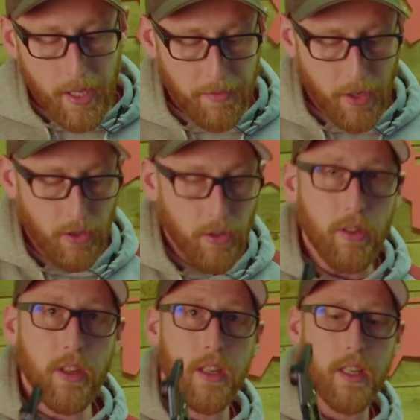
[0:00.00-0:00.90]
if you
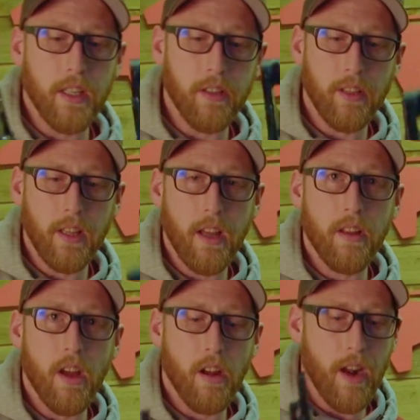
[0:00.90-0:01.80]
look, can you see that,
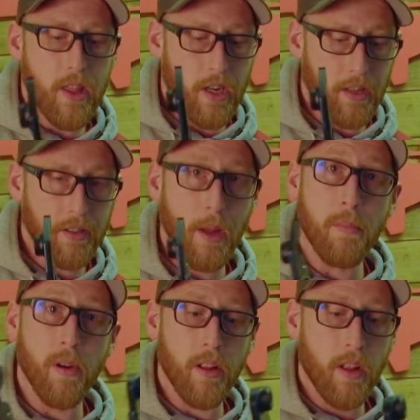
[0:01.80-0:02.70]
are actually
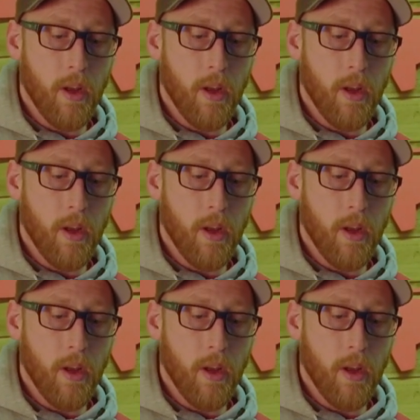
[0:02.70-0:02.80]
separate.